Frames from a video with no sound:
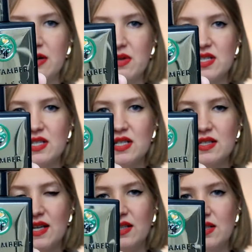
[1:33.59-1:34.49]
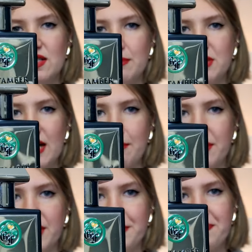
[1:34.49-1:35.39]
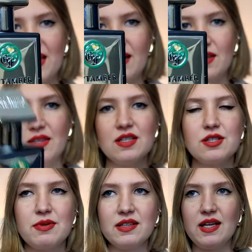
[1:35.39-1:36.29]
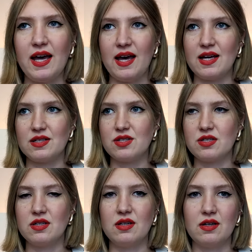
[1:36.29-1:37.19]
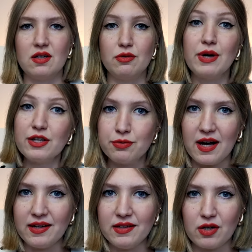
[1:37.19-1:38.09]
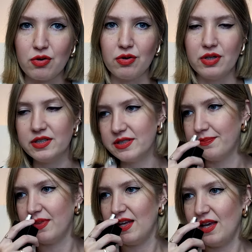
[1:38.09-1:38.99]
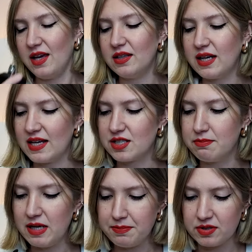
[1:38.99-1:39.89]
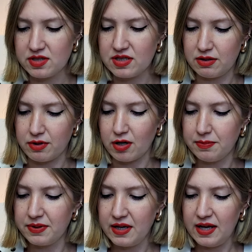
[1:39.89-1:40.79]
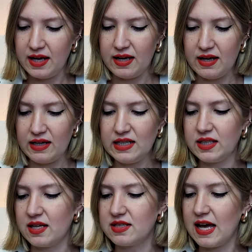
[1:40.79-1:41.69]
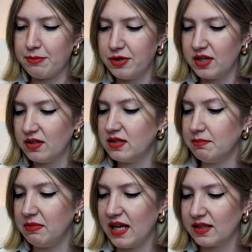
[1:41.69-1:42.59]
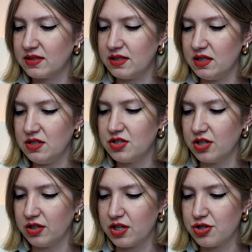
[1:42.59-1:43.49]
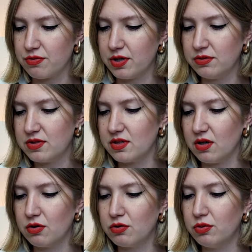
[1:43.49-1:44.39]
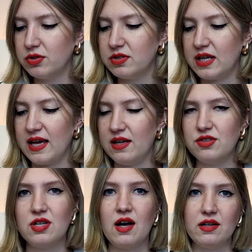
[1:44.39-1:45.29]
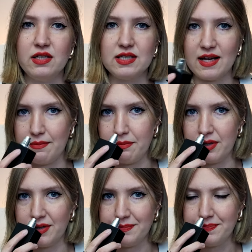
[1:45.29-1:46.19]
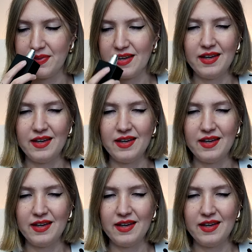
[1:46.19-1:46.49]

Fragrances, and it's Septamber. This one has red wine accord, it has maple syrup, it has apricot and black tea, Turkish rose, oak wood, and honeyed amber.